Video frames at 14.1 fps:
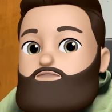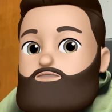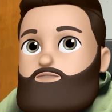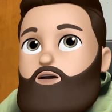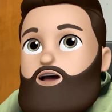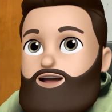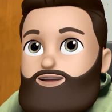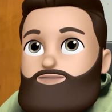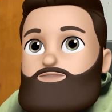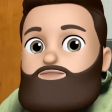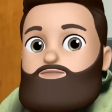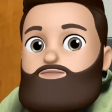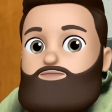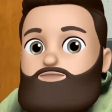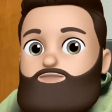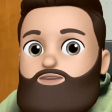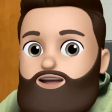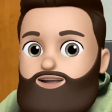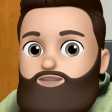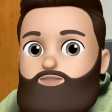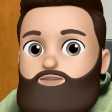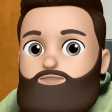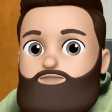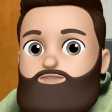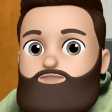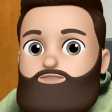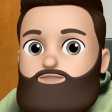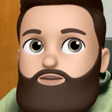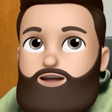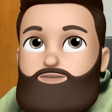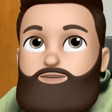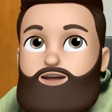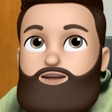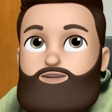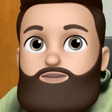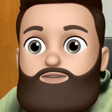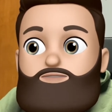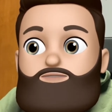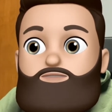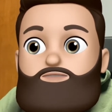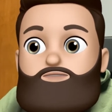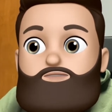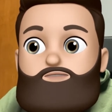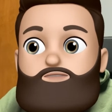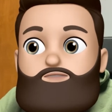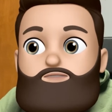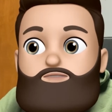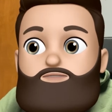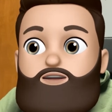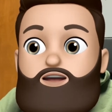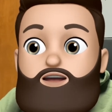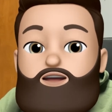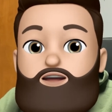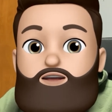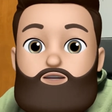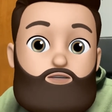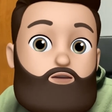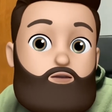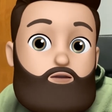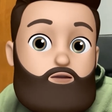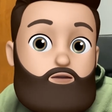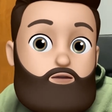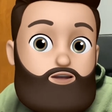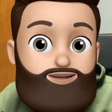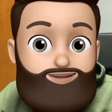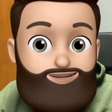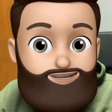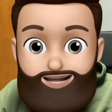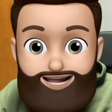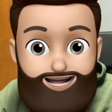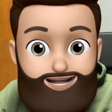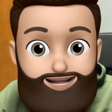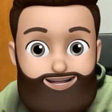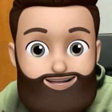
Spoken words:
Right. That's what that means. So what's today?